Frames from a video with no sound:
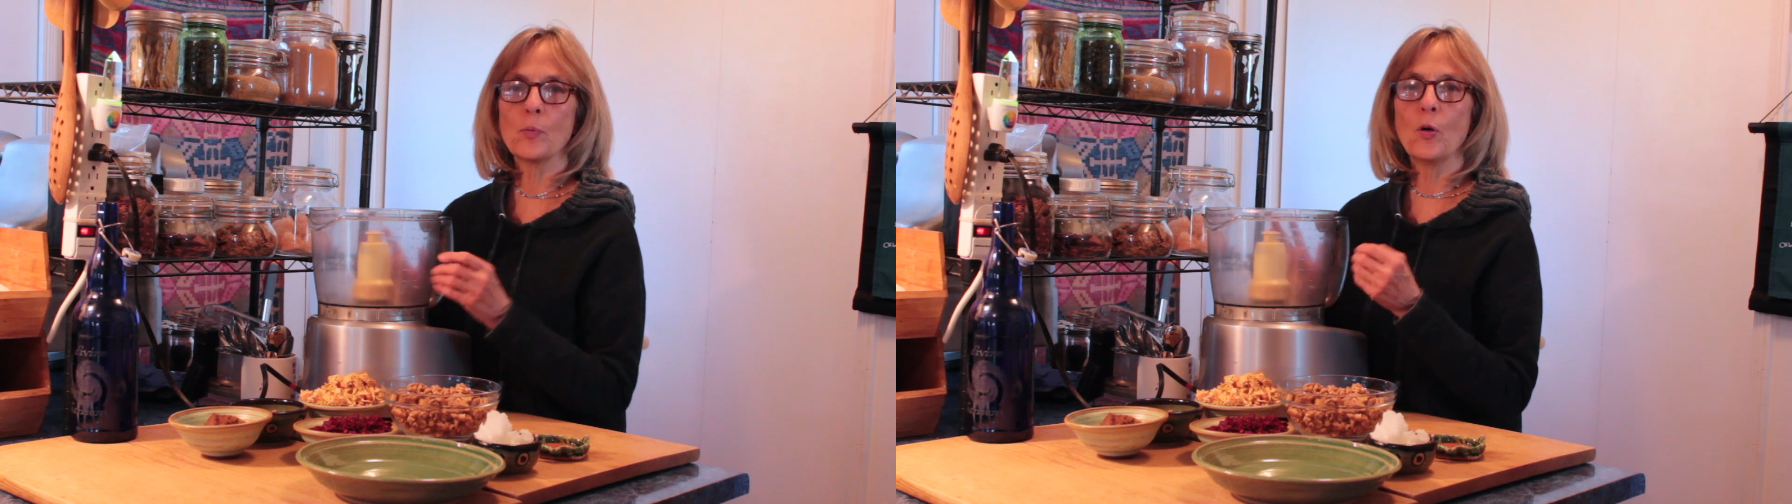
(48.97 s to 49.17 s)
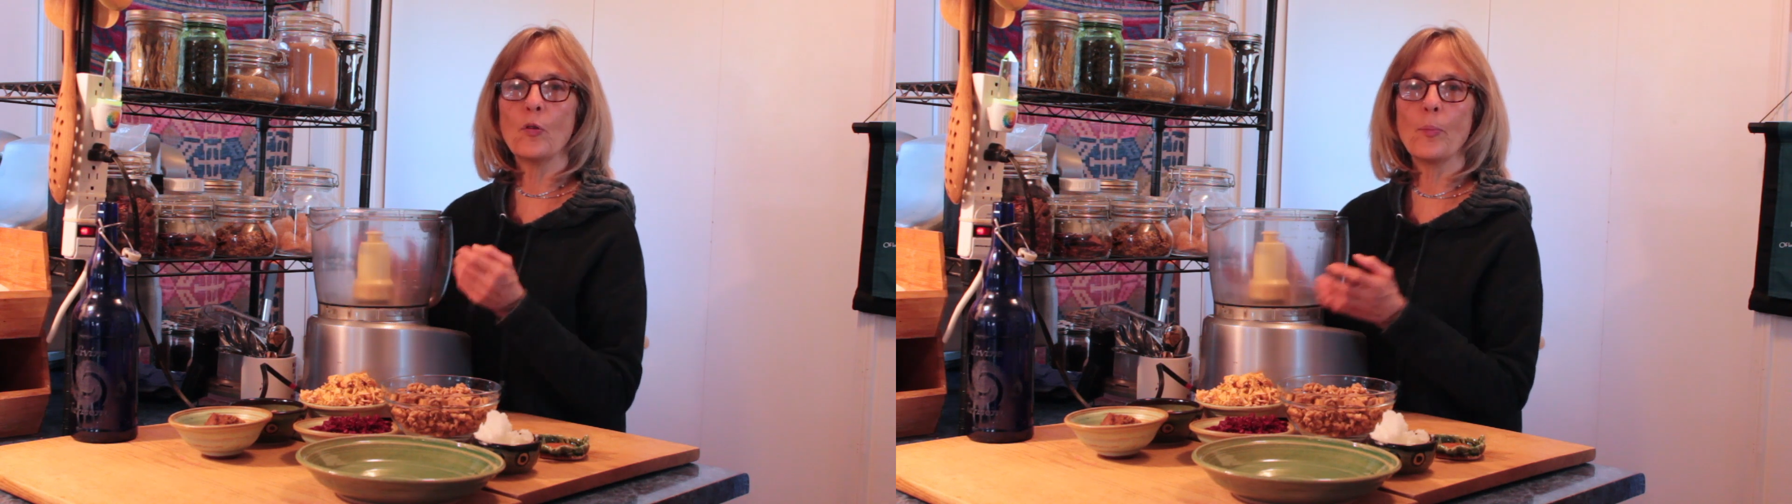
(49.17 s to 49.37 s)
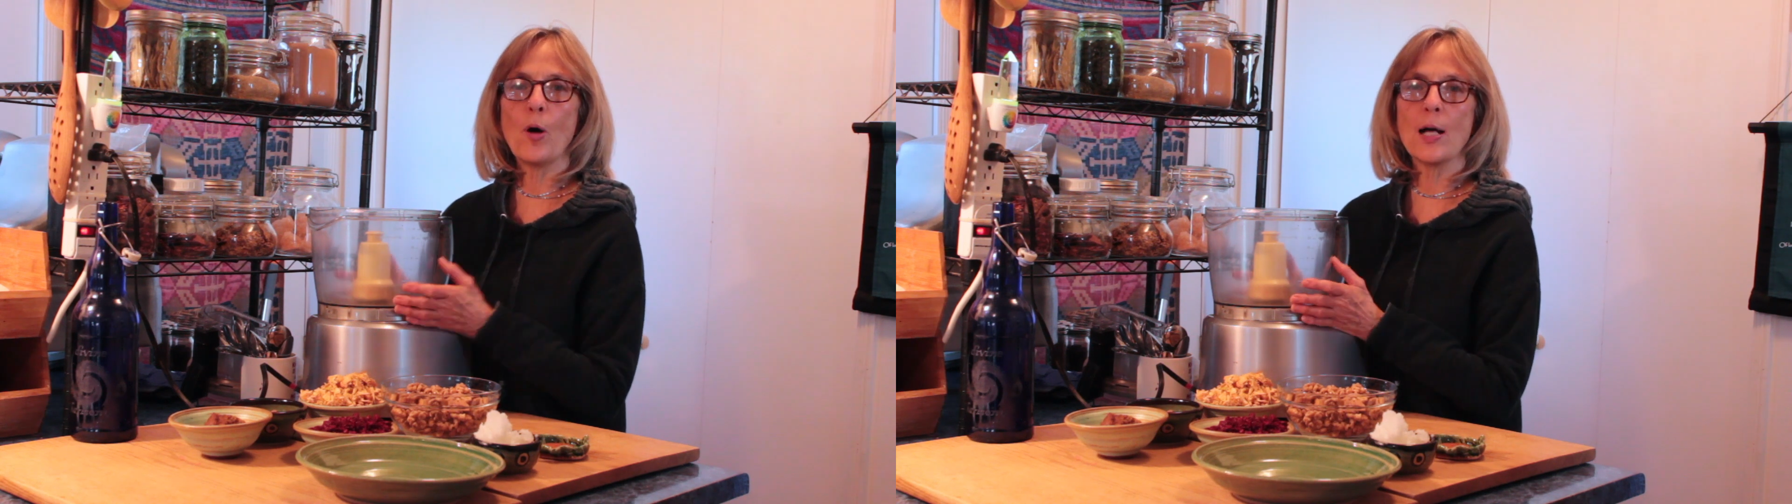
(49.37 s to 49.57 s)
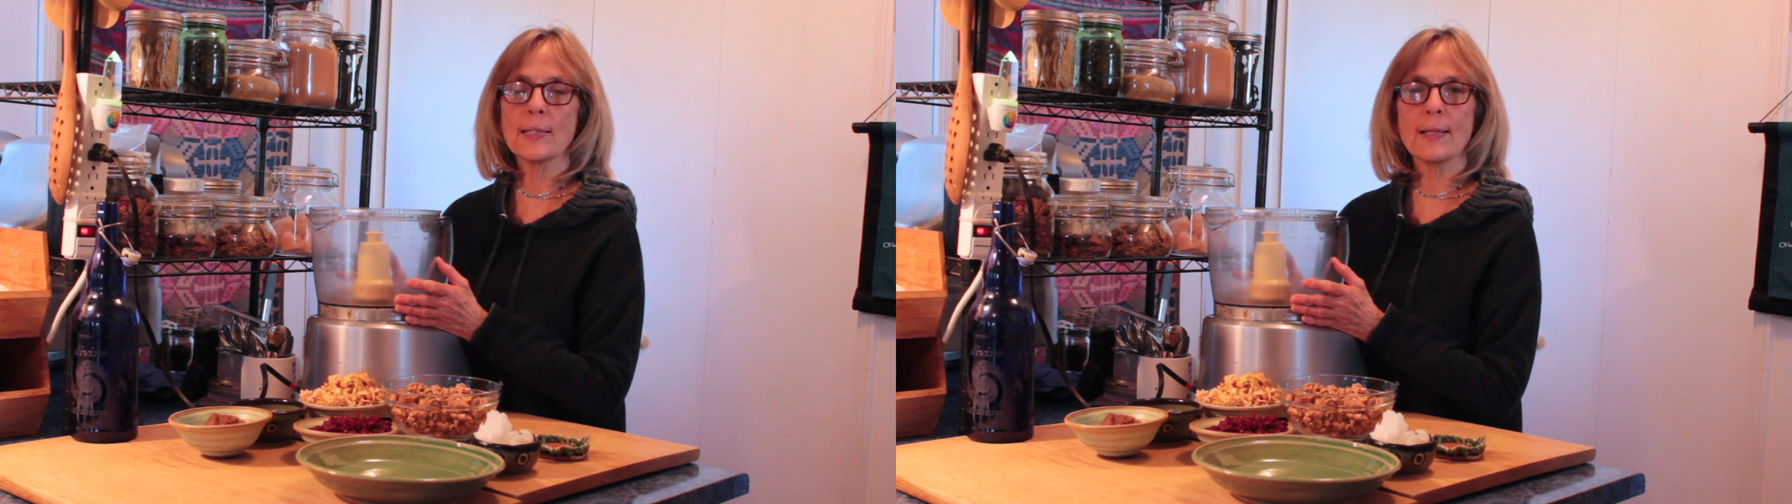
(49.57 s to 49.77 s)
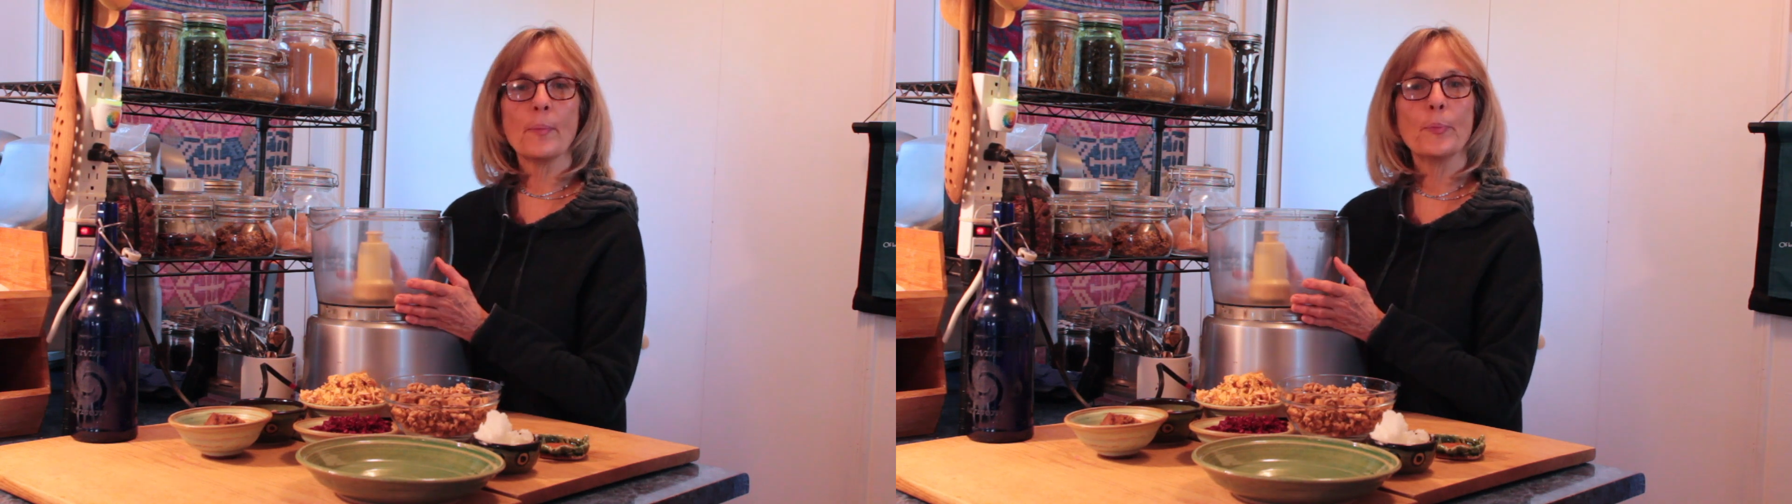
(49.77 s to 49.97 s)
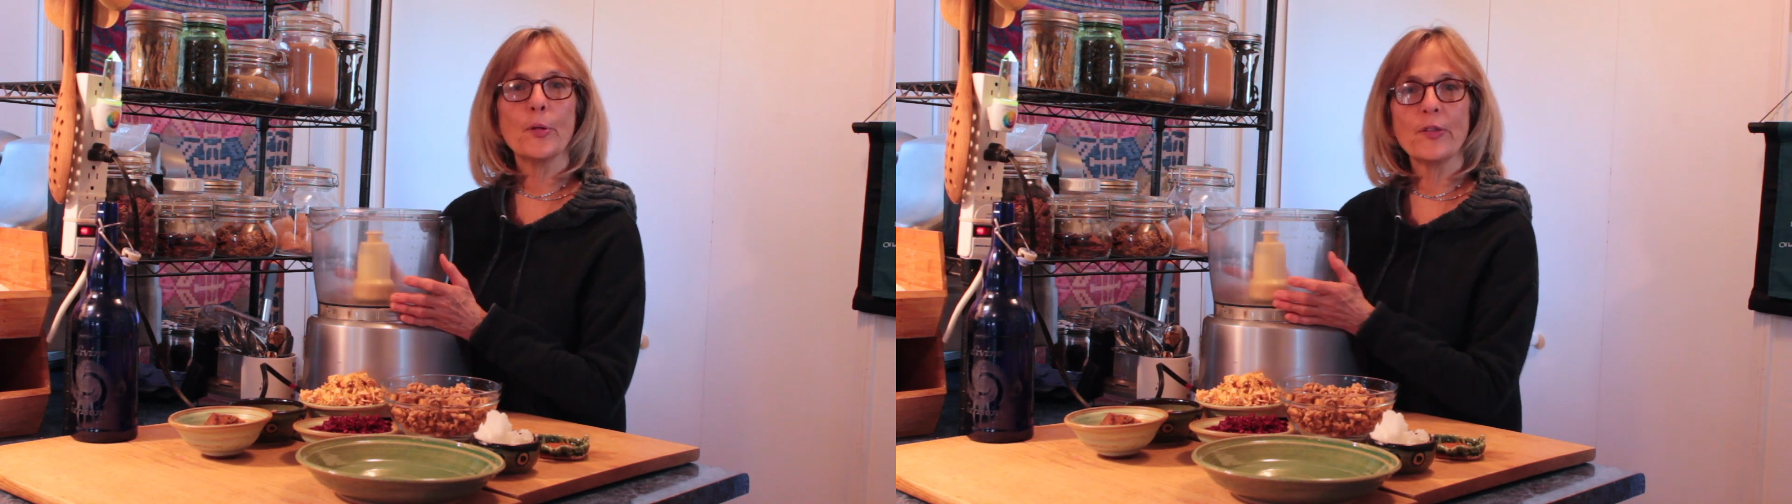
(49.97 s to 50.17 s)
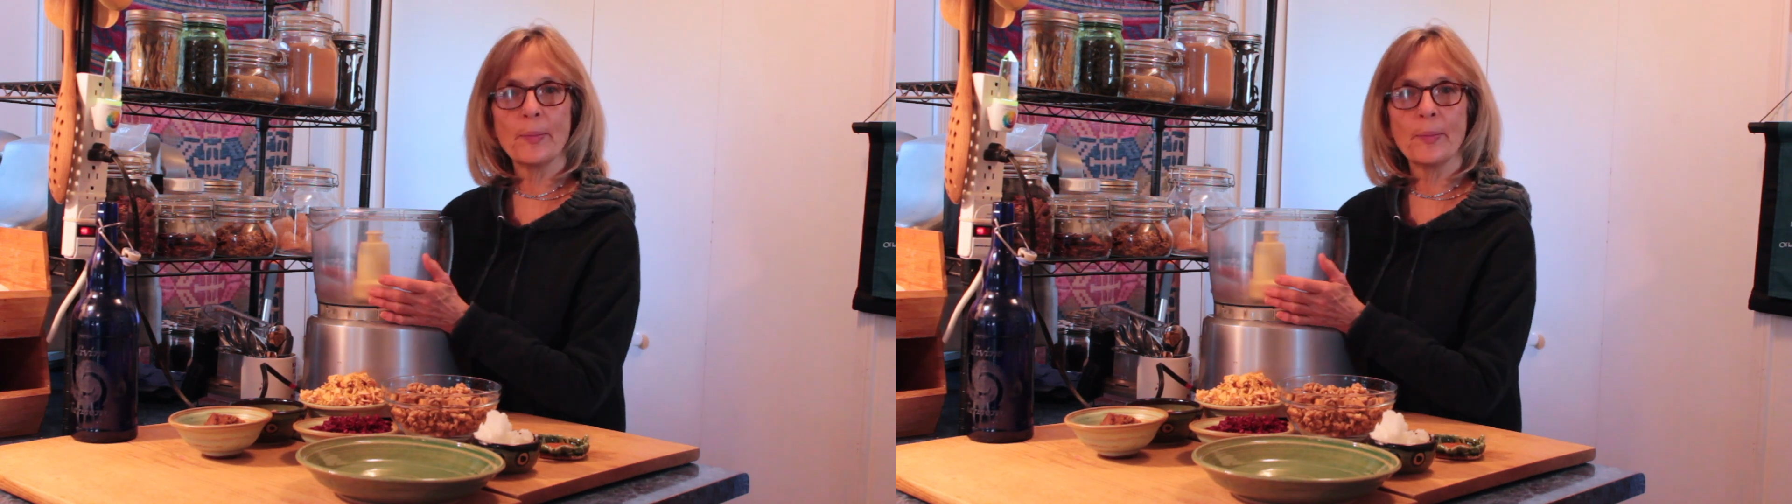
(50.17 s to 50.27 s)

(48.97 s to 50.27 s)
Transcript: roll the balls up and put